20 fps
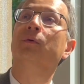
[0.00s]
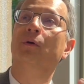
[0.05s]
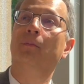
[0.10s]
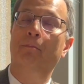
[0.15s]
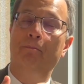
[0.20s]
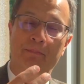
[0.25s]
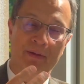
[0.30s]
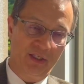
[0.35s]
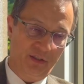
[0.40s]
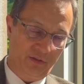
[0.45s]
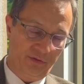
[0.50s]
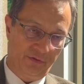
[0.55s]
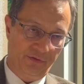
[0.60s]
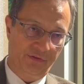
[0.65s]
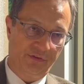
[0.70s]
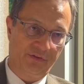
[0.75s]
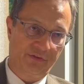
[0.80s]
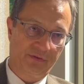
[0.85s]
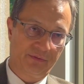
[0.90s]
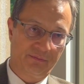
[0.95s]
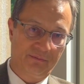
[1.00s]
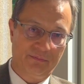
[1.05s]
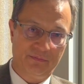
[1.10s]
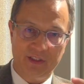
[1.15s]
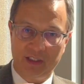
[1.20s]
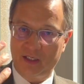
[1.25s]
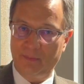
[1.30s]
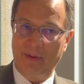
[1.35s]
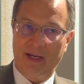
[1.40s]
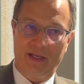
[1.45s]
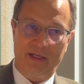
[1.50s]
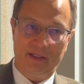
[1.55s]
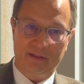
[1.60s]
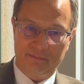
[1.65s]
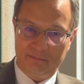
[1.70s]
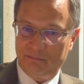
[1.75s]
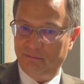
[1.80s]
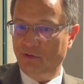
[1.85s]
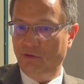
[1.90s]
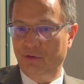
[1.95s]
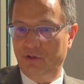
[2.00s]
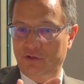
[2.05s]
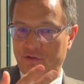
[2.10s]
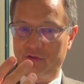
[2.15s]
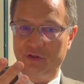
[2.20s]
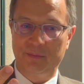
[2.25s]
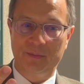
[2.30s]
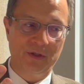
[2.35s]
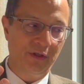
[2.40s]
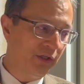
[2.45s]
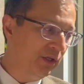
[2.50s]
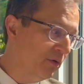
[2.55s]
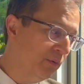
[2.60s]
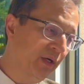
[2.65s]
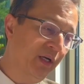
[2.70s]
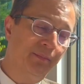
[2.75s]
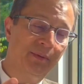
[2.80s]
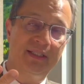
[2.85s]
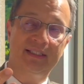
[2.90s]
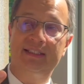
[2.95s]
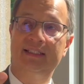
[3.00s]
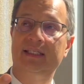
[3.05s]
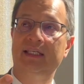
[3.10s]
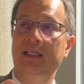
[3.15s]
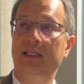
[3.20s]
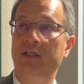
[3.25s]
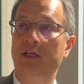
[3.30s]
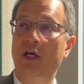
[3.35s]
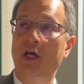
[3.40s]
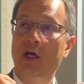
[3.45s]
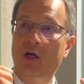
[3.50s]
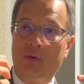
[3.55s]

builds. Think about it. You're a tumor, you don't want to be seen.